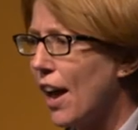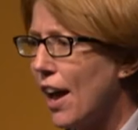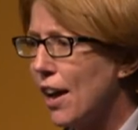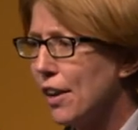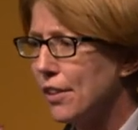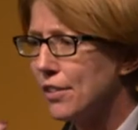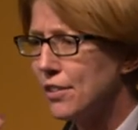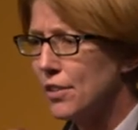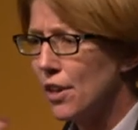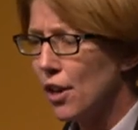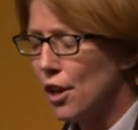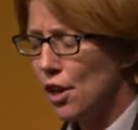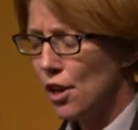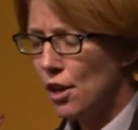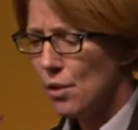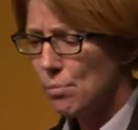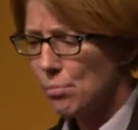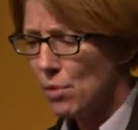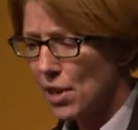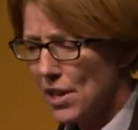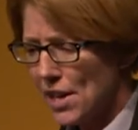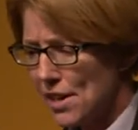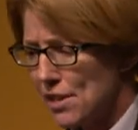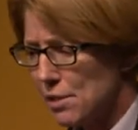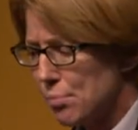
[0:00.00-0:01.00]
And
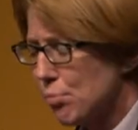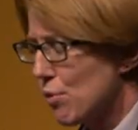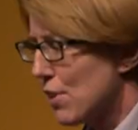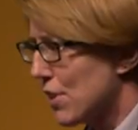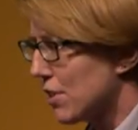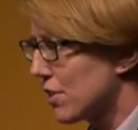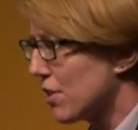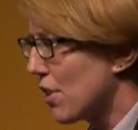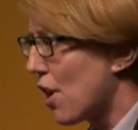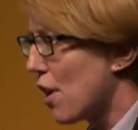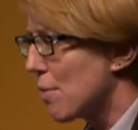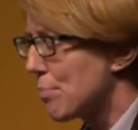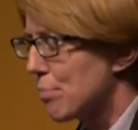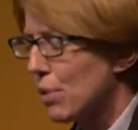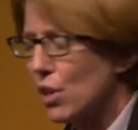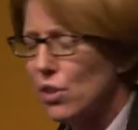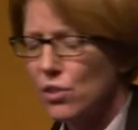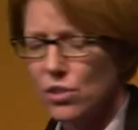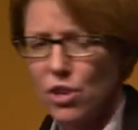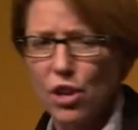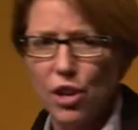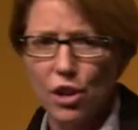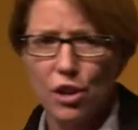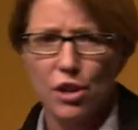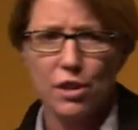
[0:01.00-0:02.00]
my ears pricked up because
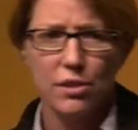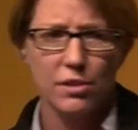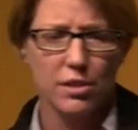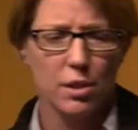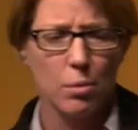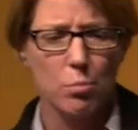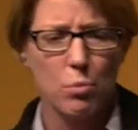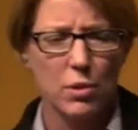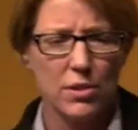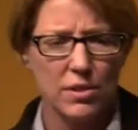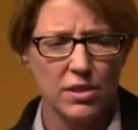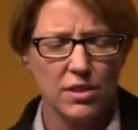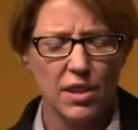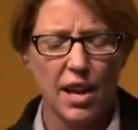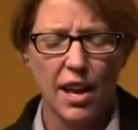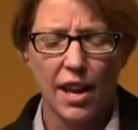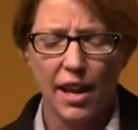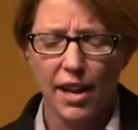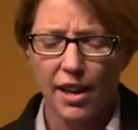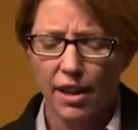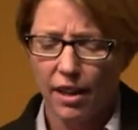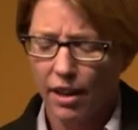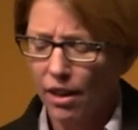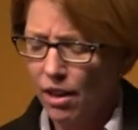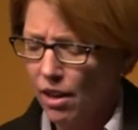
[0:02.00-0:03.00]
I heard someone
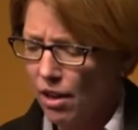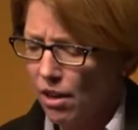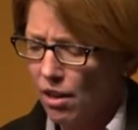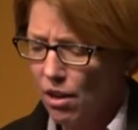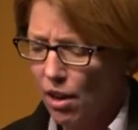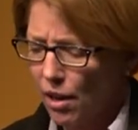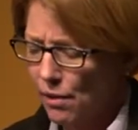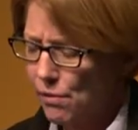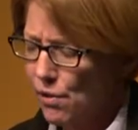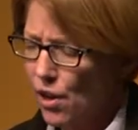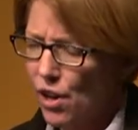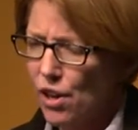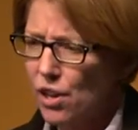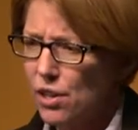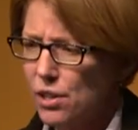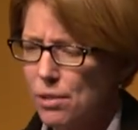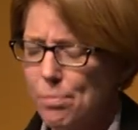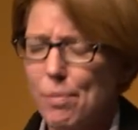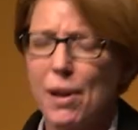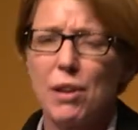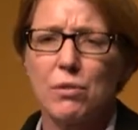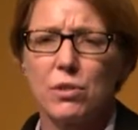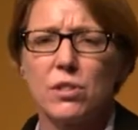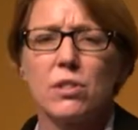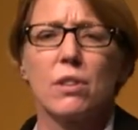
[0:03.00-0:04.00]
say, I've heard
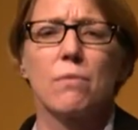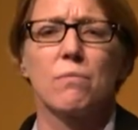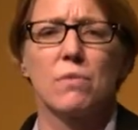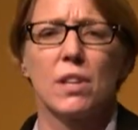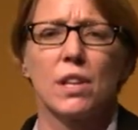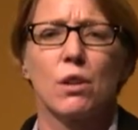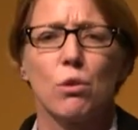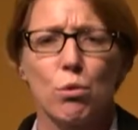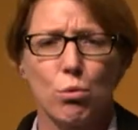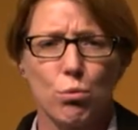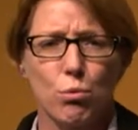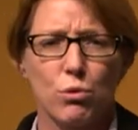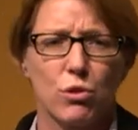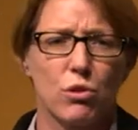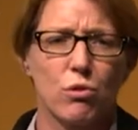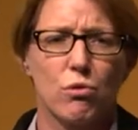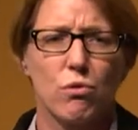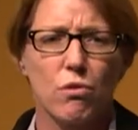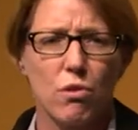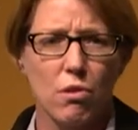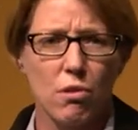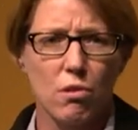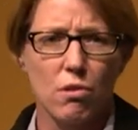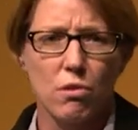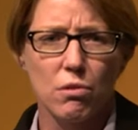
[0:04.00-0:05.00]
about something called
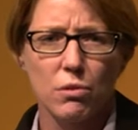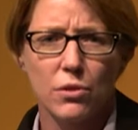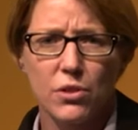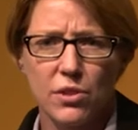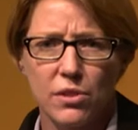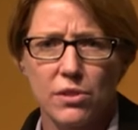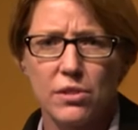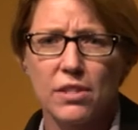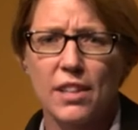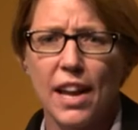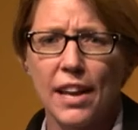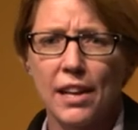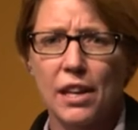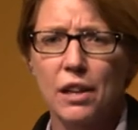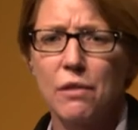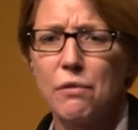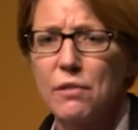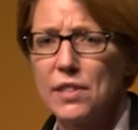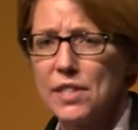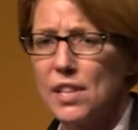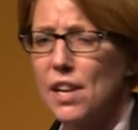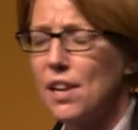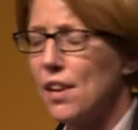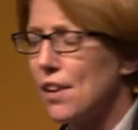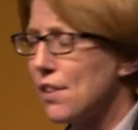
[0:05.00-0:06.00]
STRAW, Sustaining
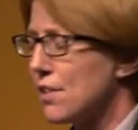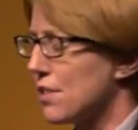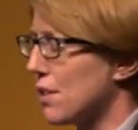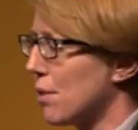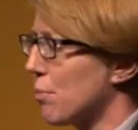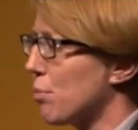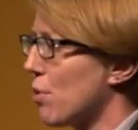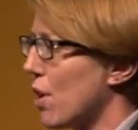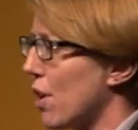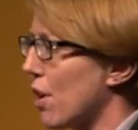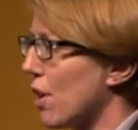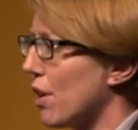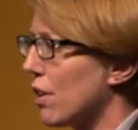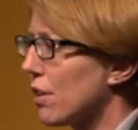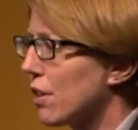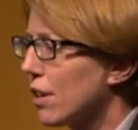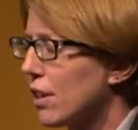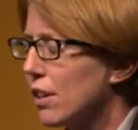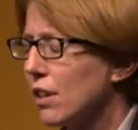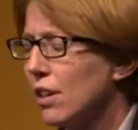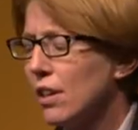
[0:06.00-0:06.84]
Resilience at Work.